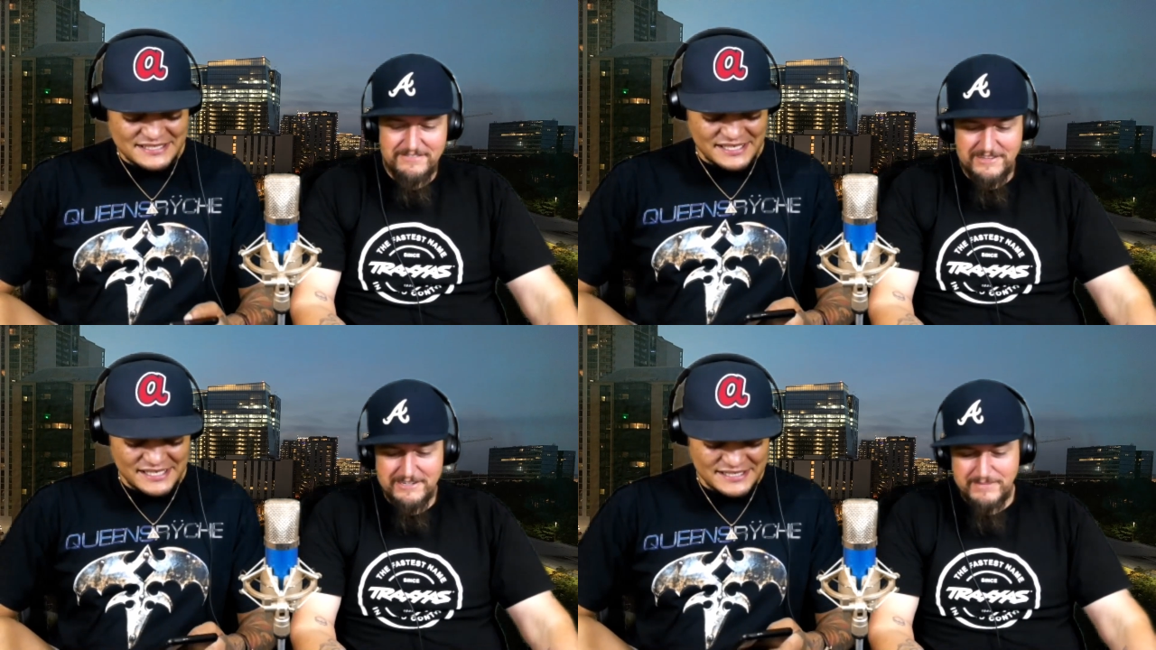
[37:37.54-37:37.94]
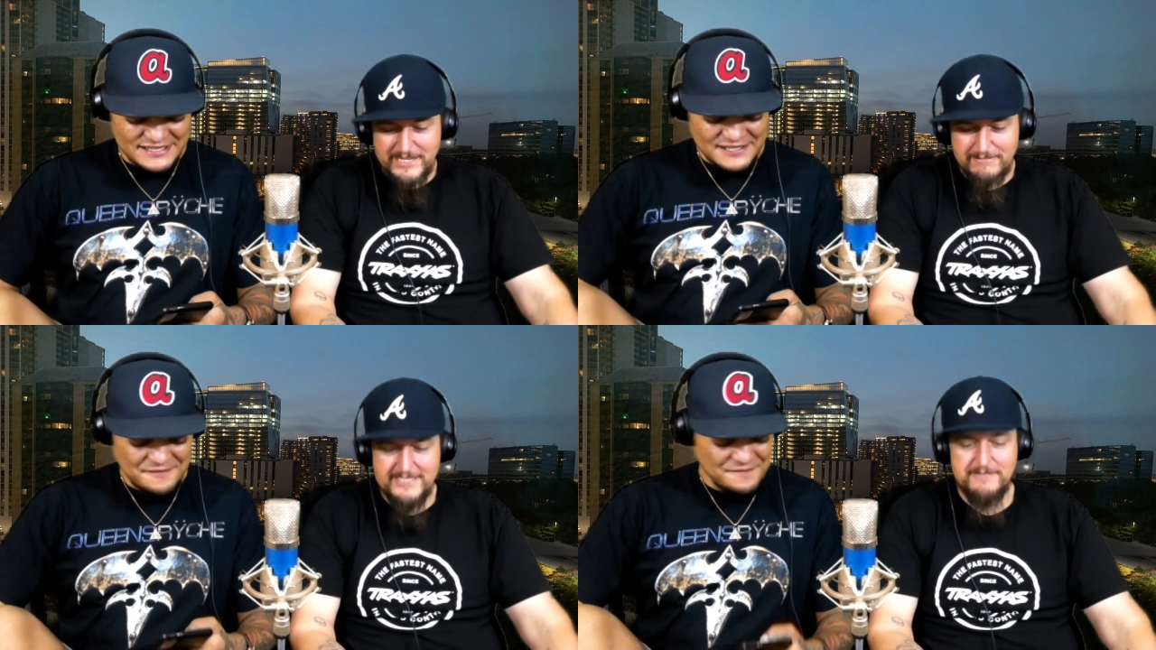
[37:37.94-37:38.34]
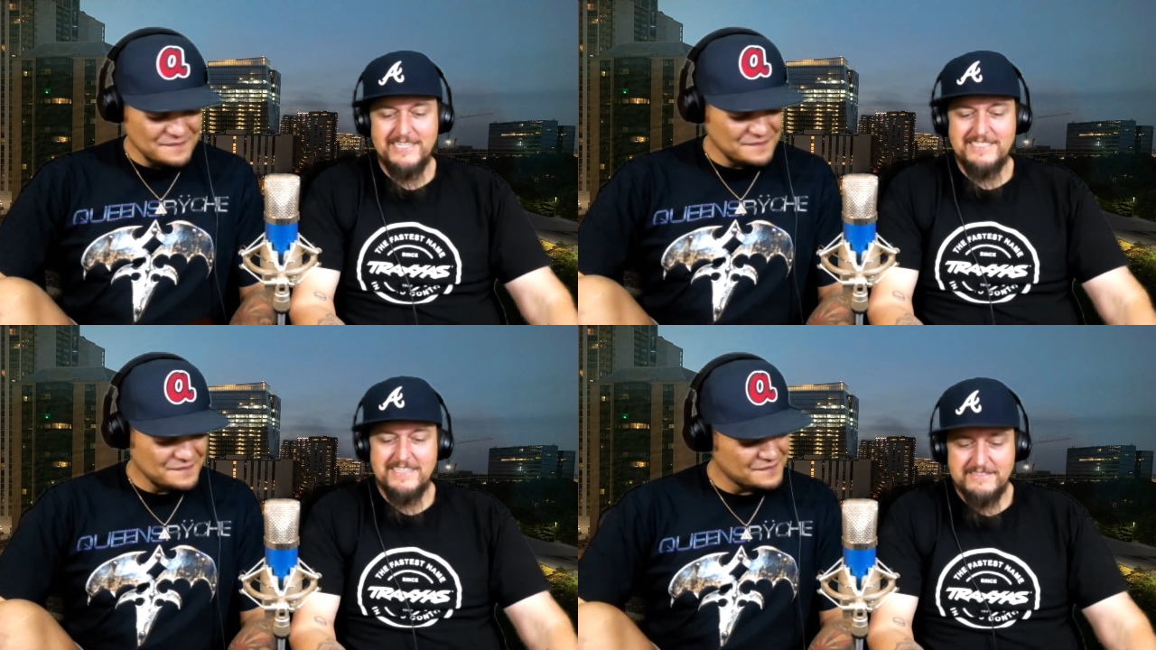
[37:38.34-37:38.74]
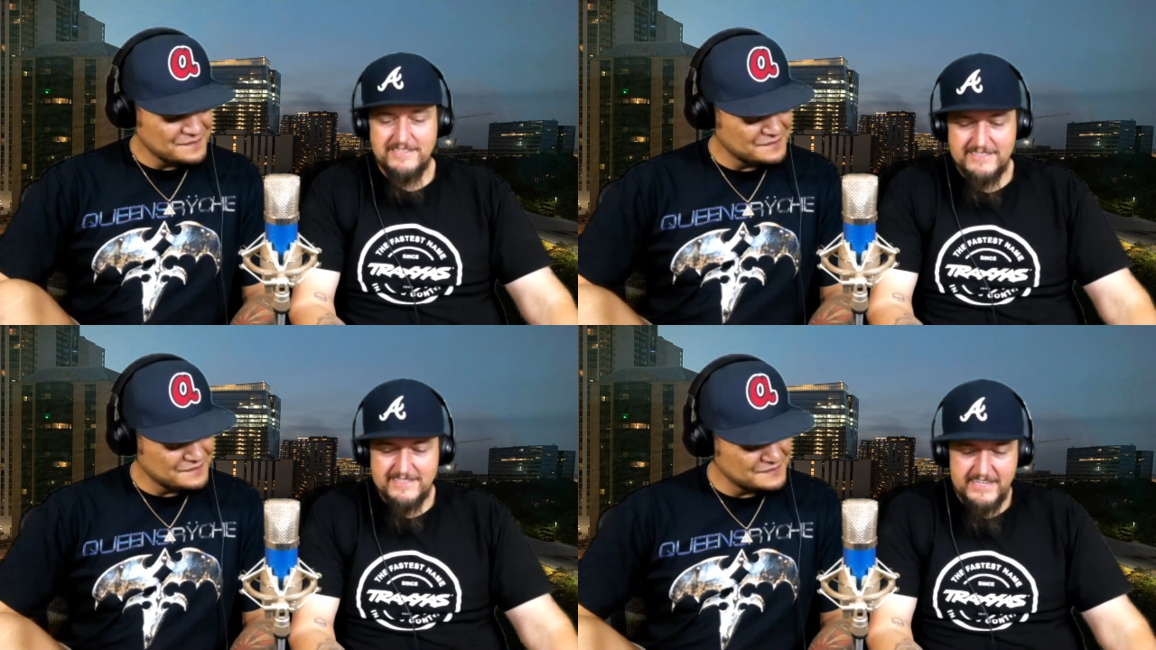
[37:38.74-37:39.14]
Speaker 1: a Florida man was arrested on
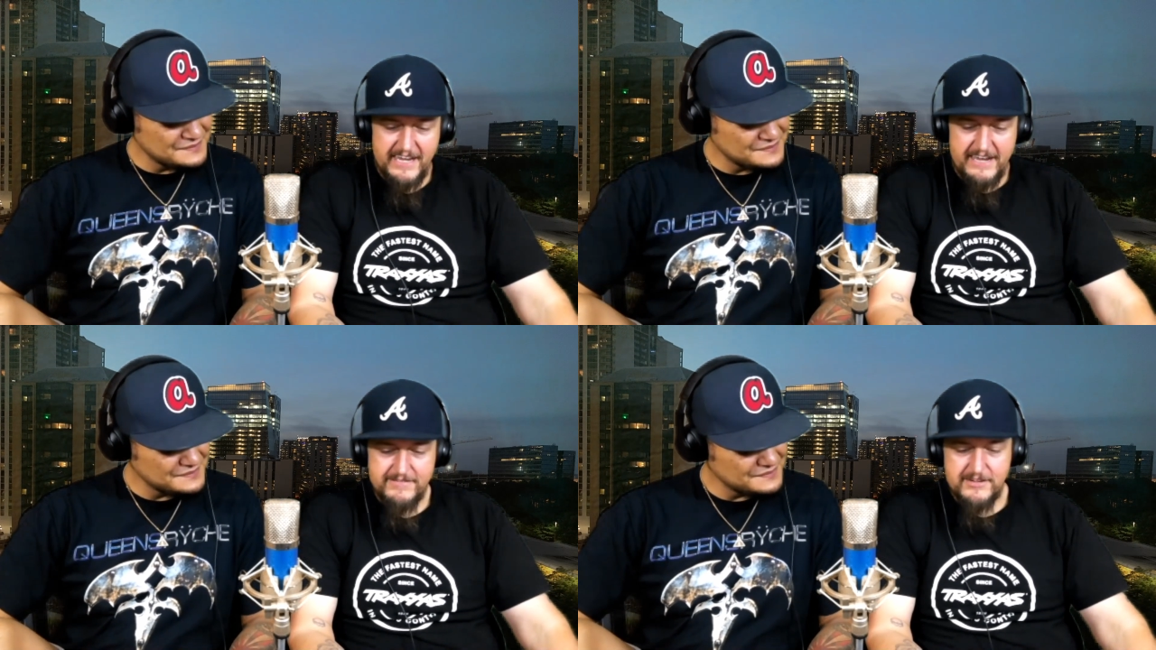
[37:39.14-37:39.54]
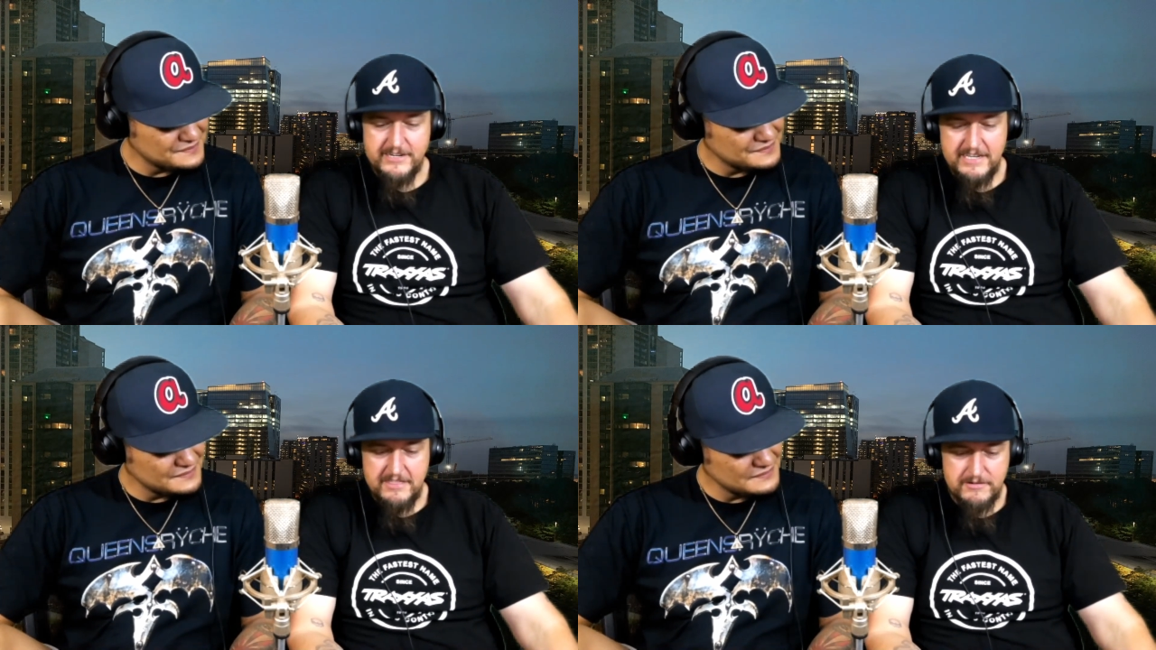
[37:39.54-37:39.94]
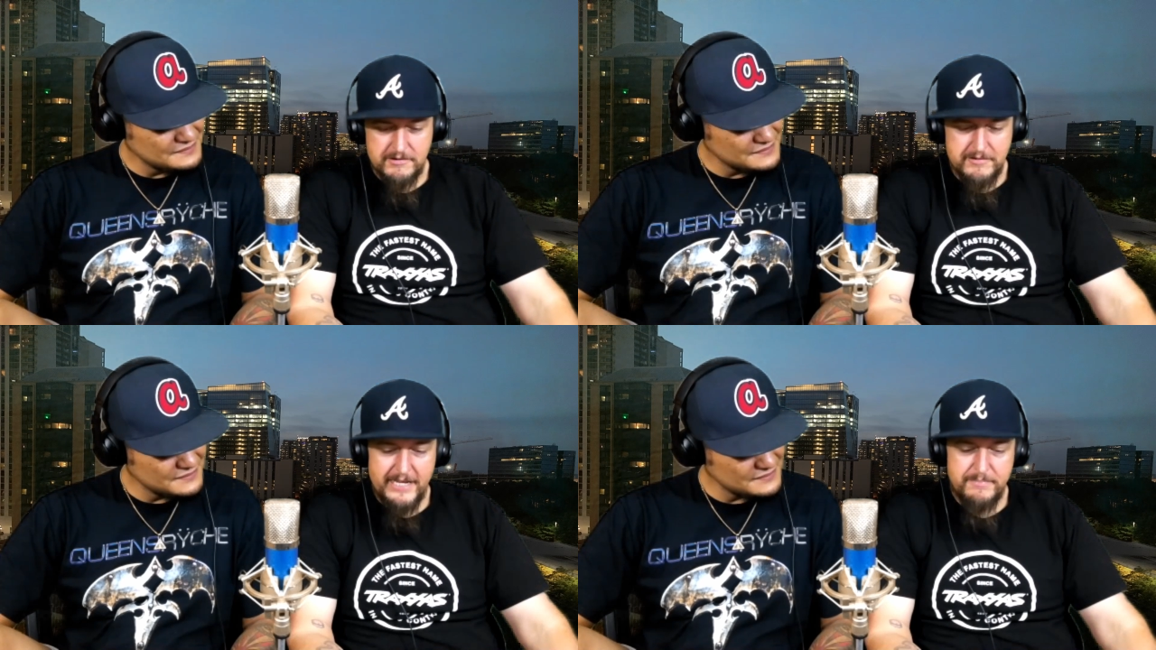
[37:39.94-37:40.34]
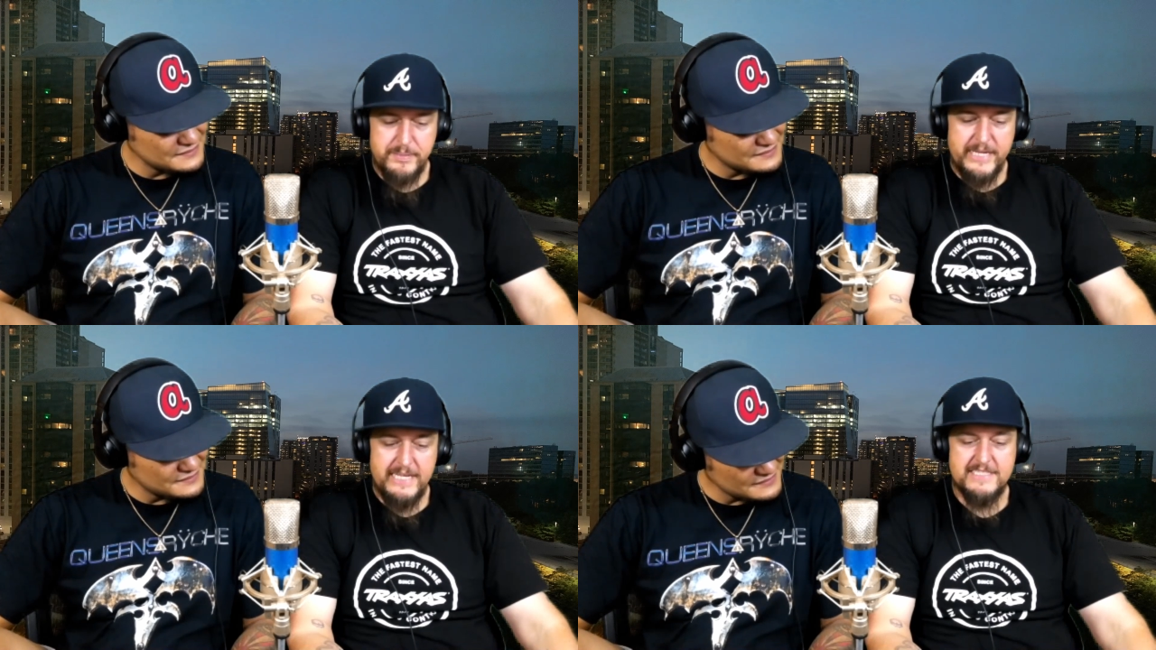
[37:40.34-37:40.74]
Thursday after he threw a
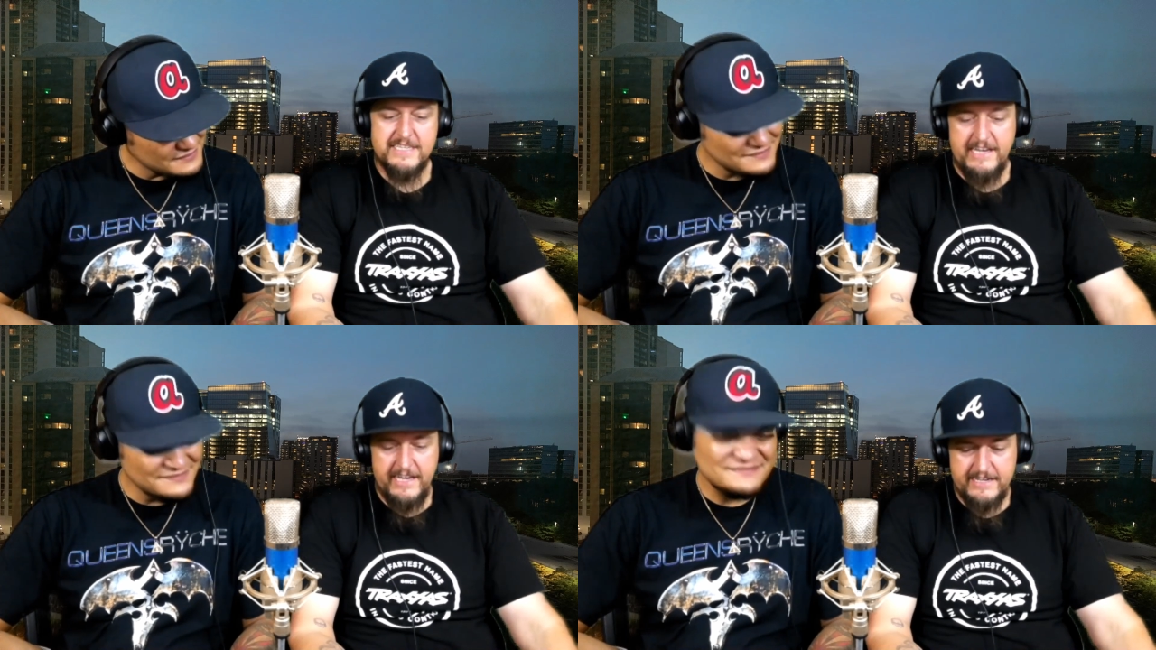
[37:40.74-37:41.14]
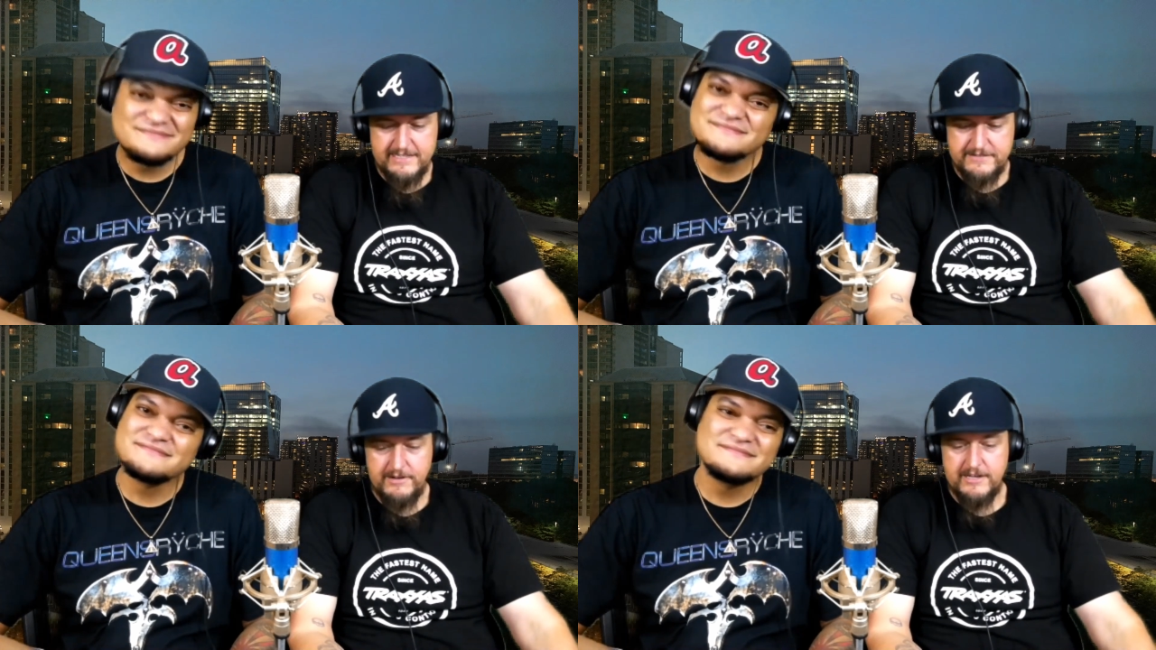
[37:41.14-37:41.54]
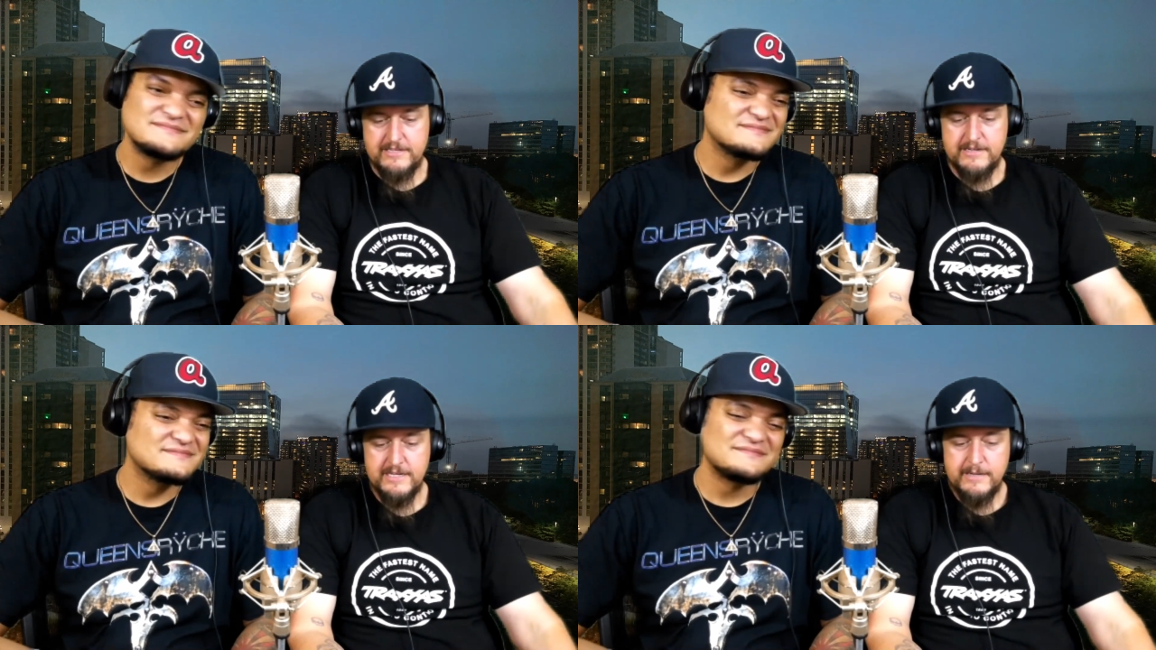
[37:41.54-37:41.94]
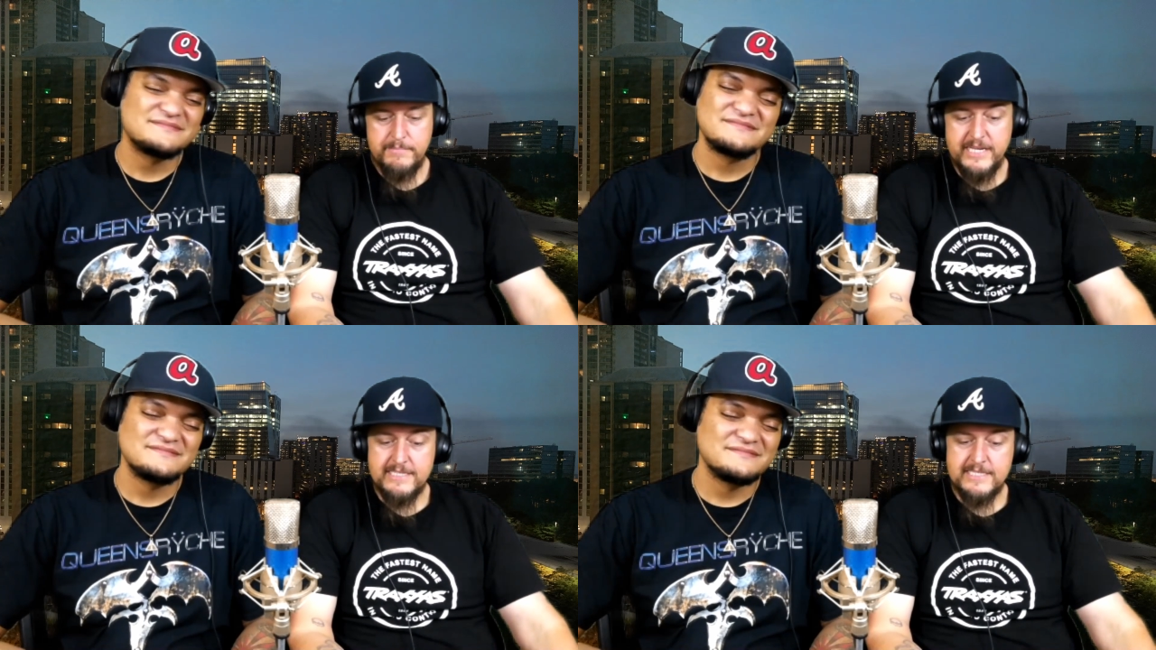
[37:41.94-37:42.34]
pizza at his father
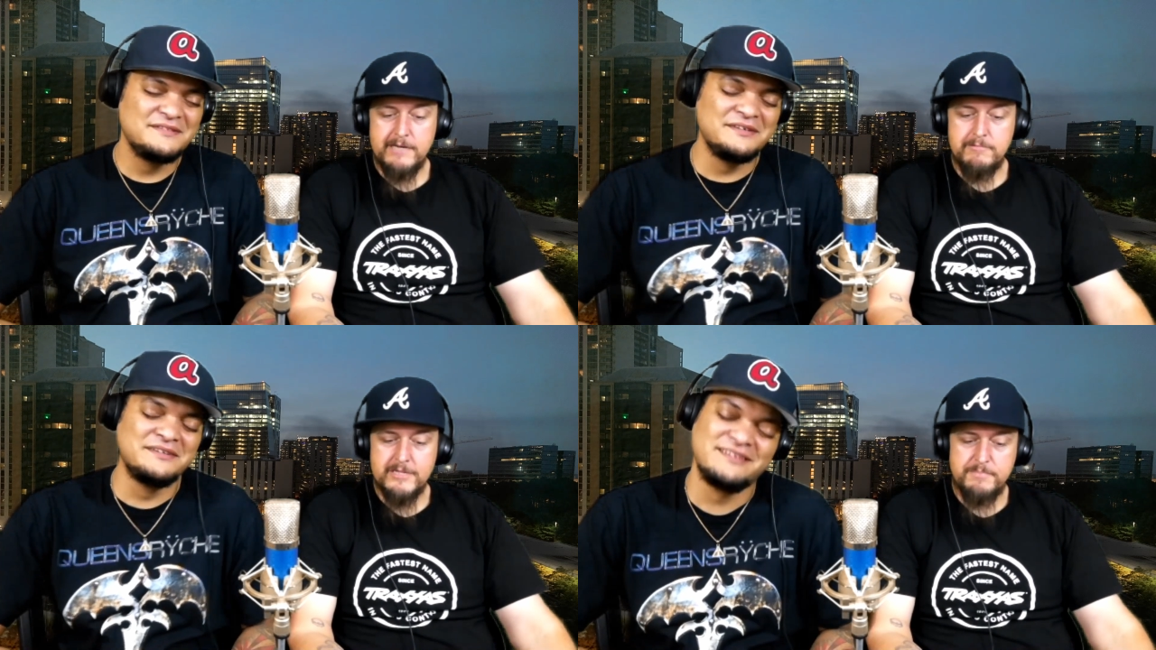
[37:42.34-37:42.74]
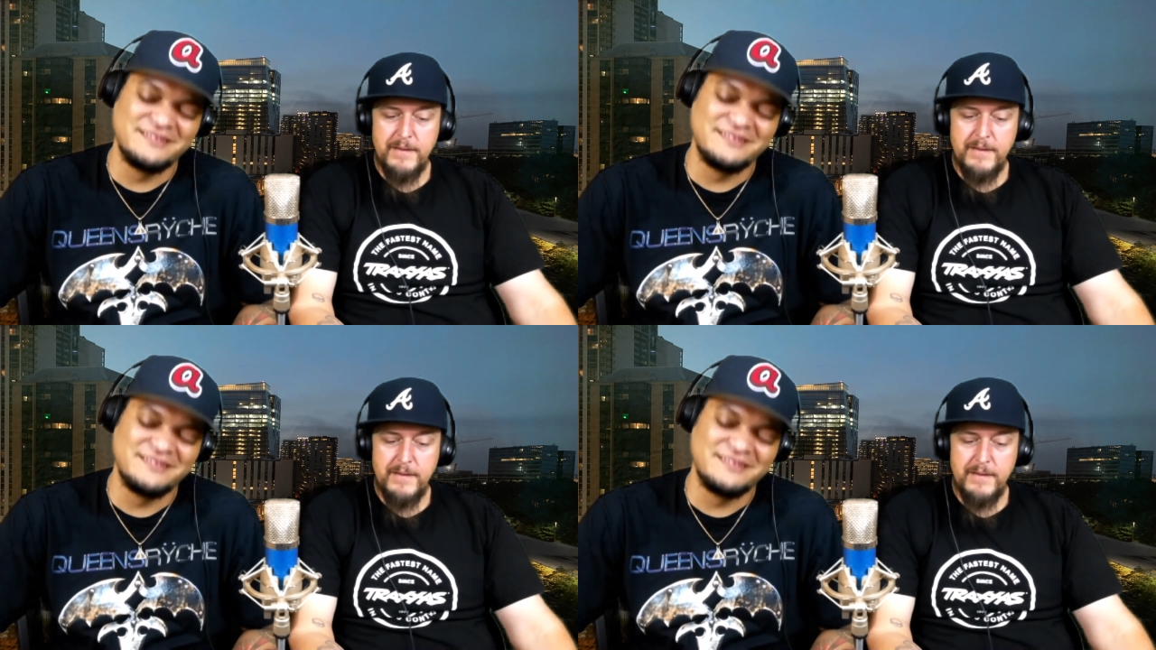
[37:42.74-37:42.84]
because he was